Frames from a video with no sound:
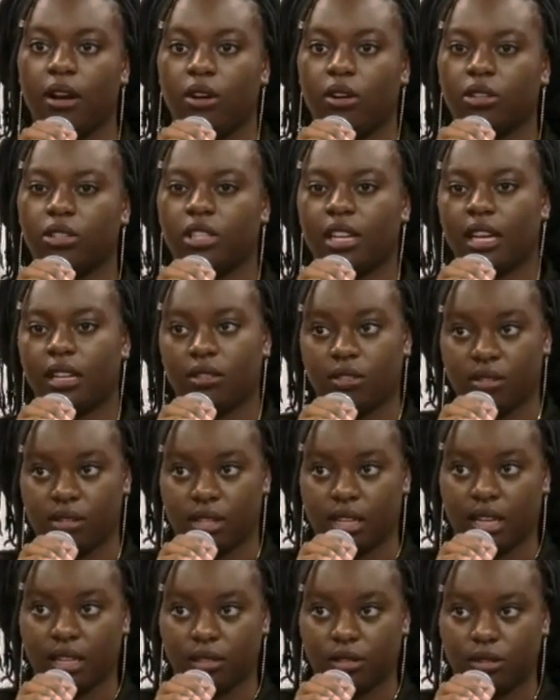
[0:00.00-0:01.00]
Ocha
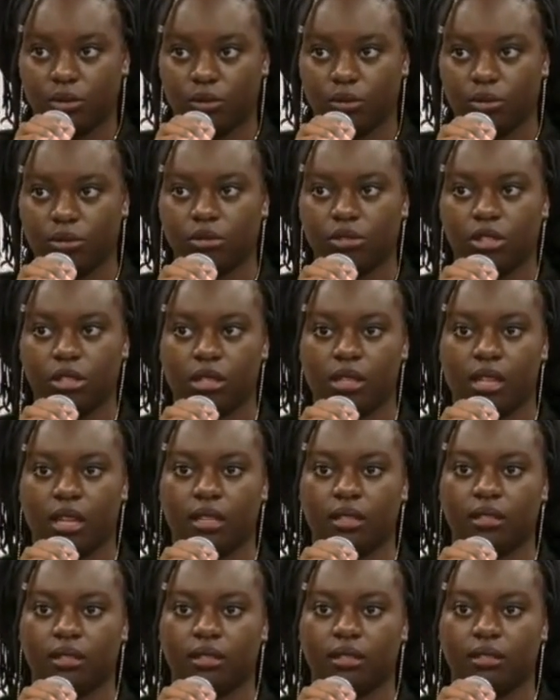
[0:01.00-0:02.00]
does that too.
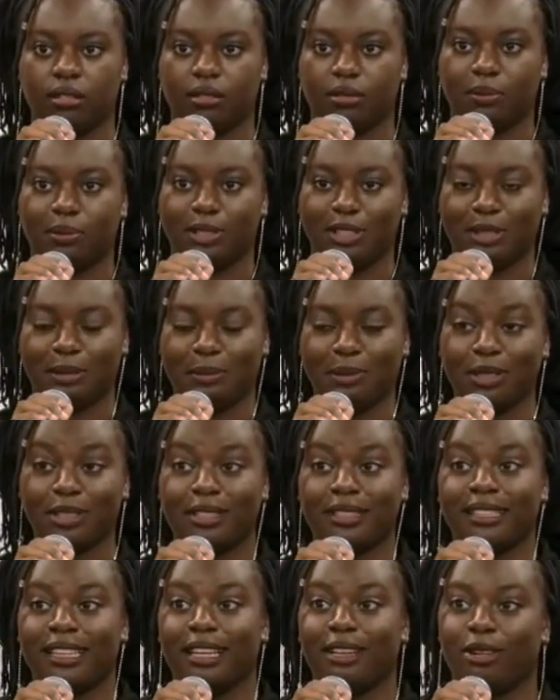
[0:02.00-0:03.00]
She
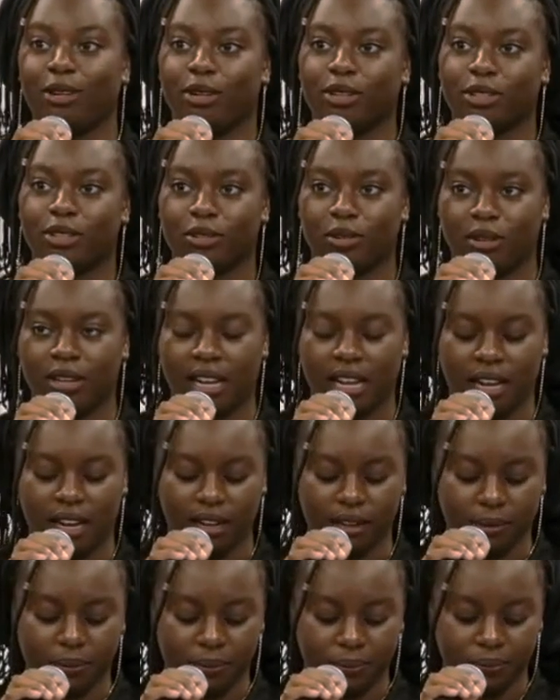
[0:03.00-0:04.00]
posts a lot on
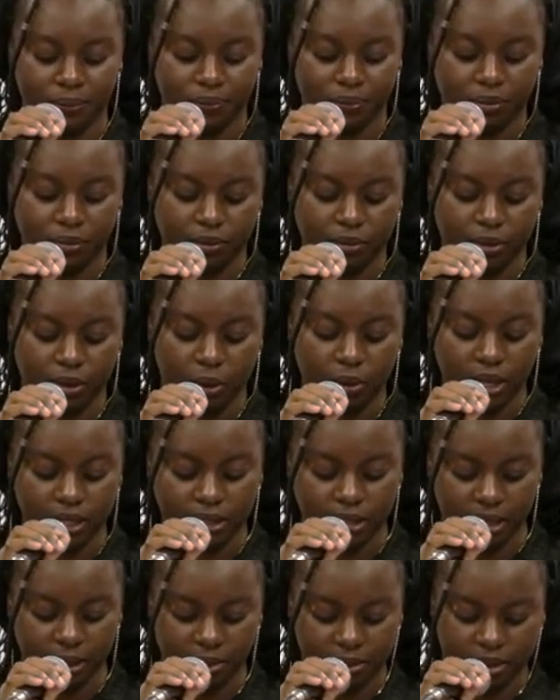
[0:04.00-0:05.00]
her
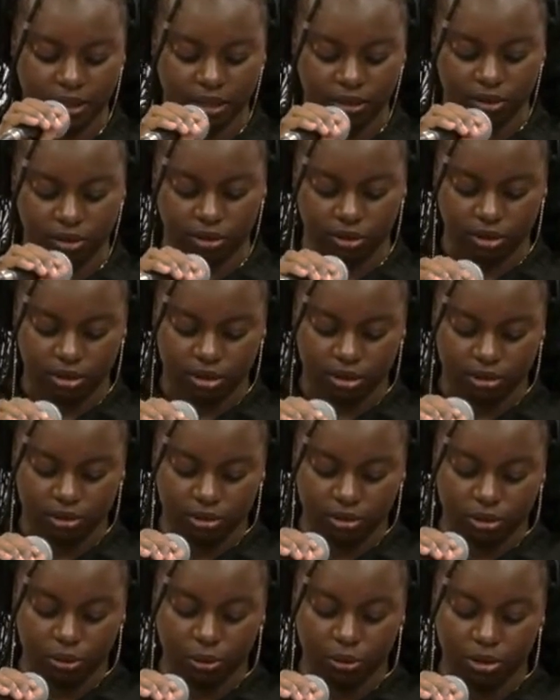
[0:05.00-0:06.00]
WhatsApp status
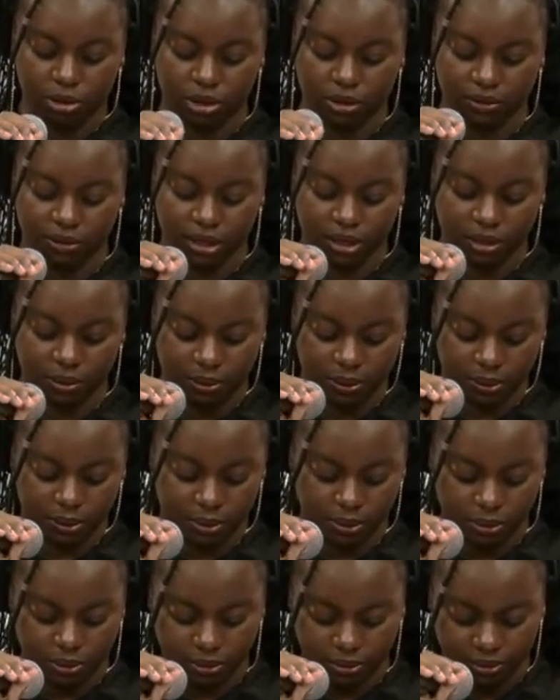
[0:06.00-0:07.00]
to motivate
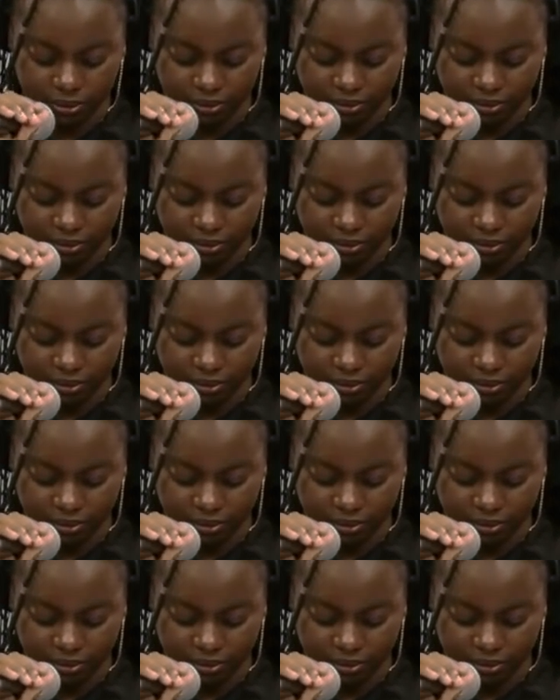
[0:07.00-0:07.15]
people.